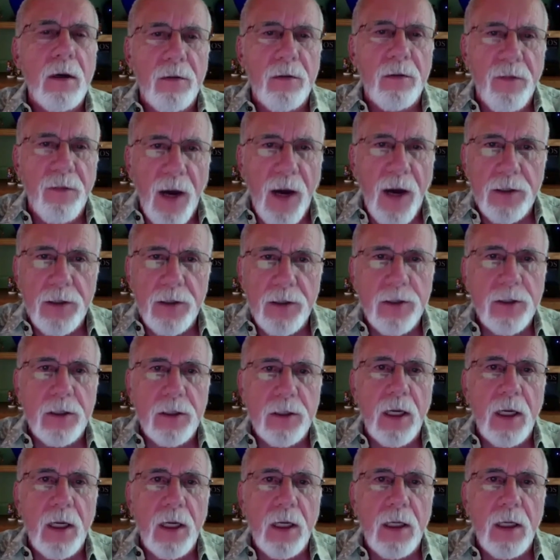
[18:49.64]
Father's
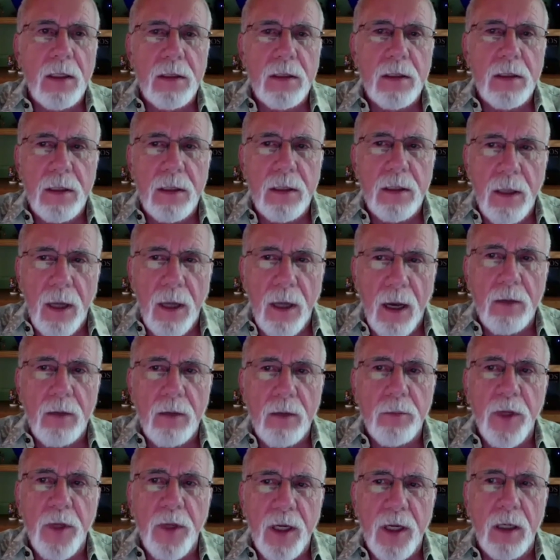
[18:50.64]
Day did
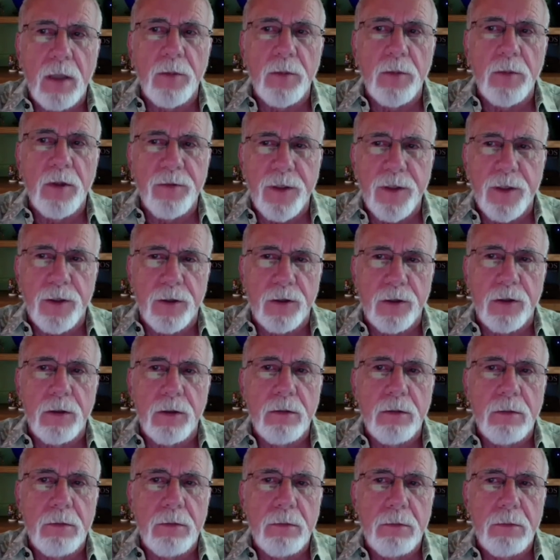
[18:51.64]
not become
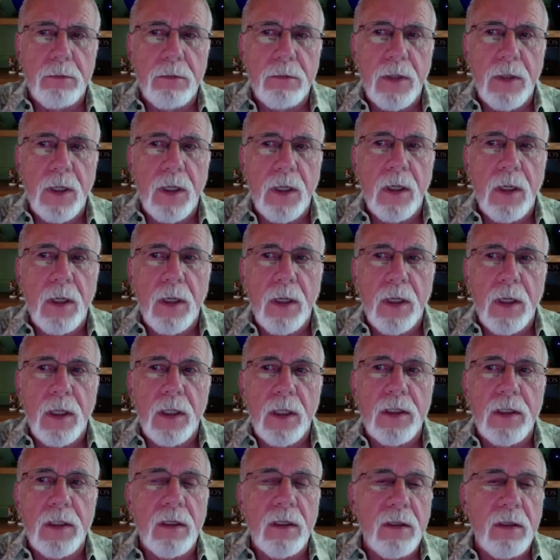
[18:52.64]
official
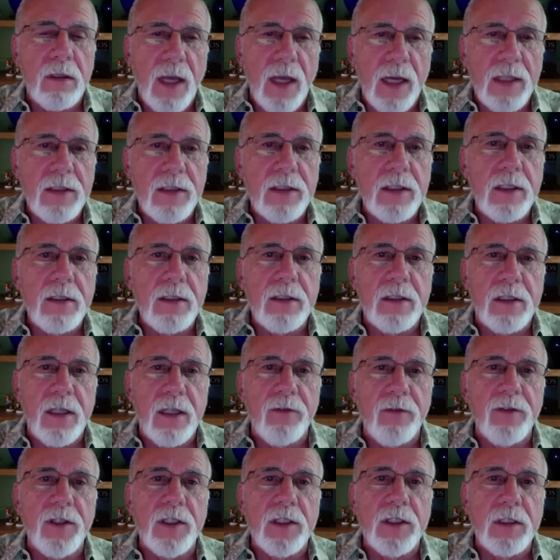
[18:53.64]
until
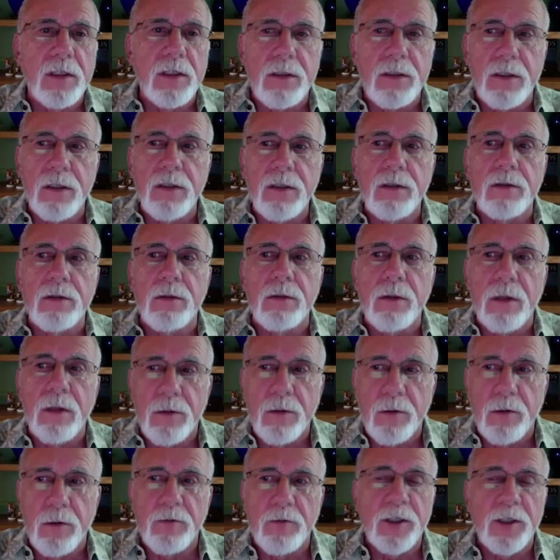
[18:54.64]
1972,
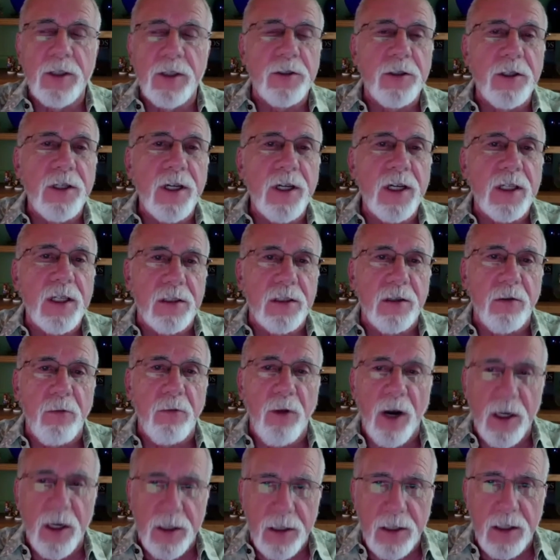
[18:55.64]
when Richard Nixon
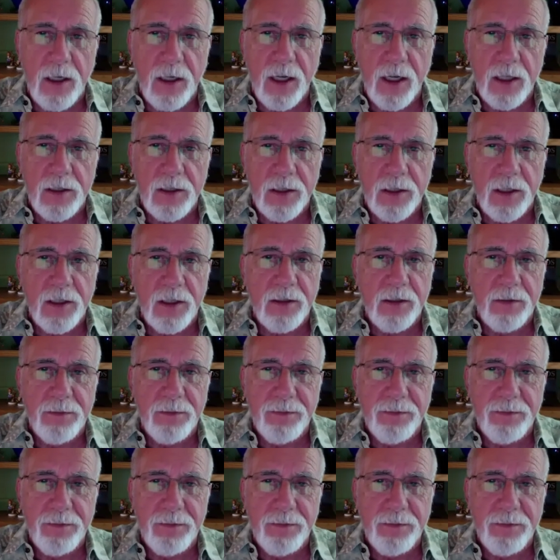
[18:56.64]
recognized it.